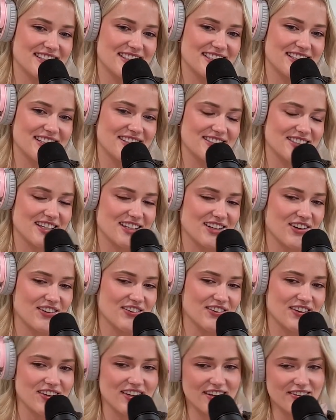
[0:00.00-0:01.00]
he's like,
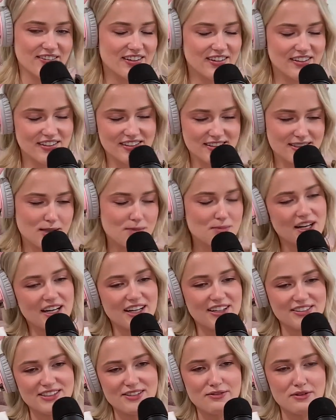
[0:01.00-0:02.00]
oh, okay, we'll go to somewhere
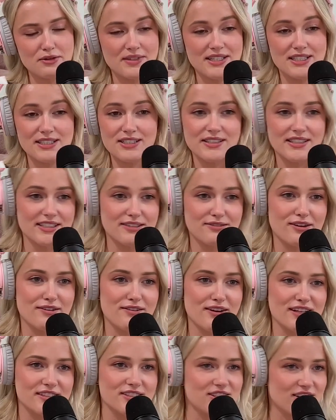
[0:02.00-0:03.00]
else. And we went to a
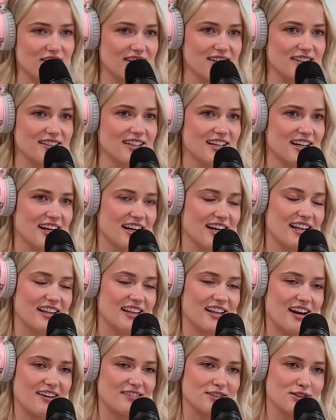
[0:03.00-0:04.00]
different restaurant. And
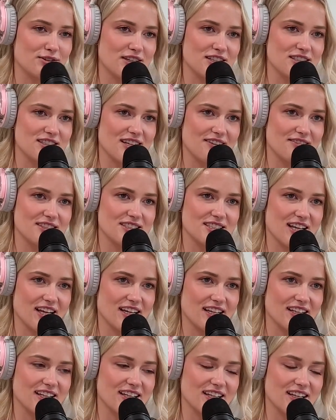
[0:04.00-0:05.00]
then afterwards I was
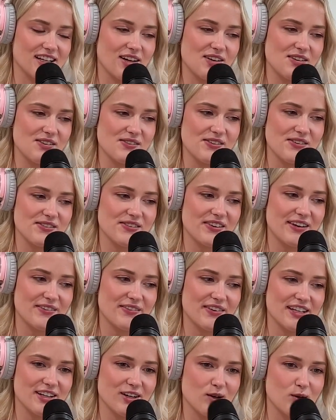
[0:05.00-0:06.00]
like, oh, I
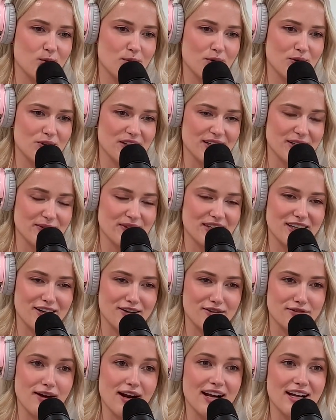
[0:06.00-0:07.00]
want to go bowling with
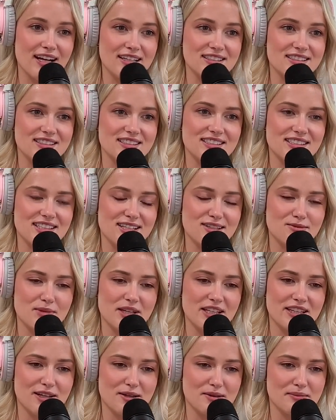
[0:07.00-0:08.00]
our friends and
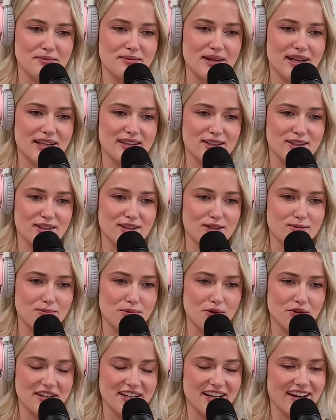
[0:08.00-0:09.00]
meet them at the
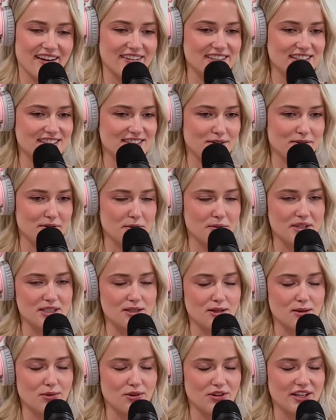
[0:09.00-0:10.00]
bowling alley. So we went
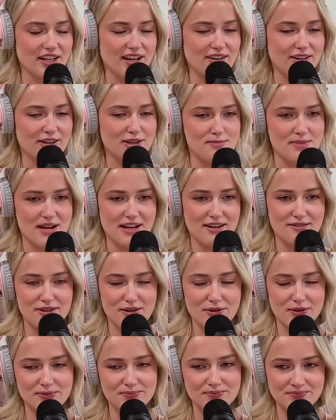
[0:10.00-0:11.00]
to the bowling alley and met
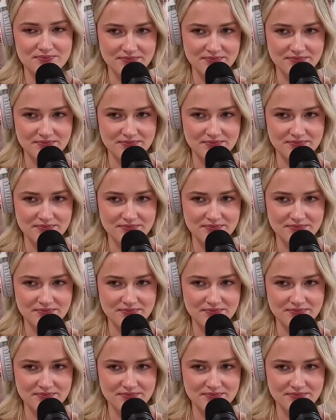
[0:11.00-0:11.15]
everyone.